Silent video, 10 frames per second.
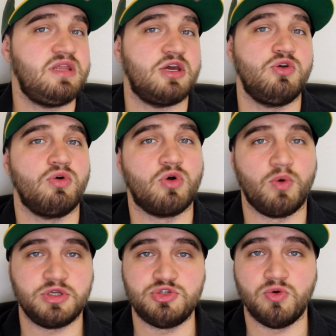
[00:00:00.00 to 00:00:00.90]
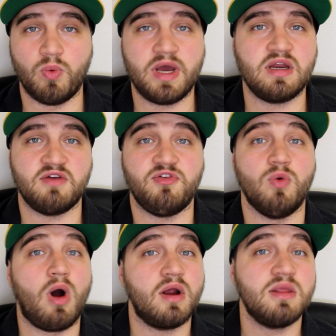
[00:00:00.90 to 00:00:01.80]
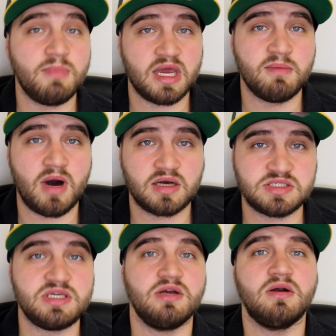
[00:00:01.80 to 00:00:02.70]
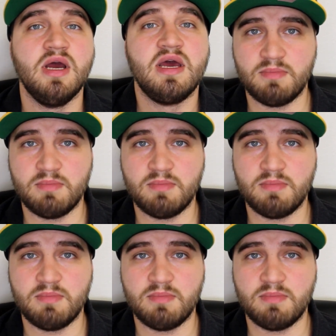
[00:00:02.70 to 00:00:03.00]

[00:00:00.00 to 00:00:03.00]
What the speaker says: that you're going to win if you are in the Mega Box tier.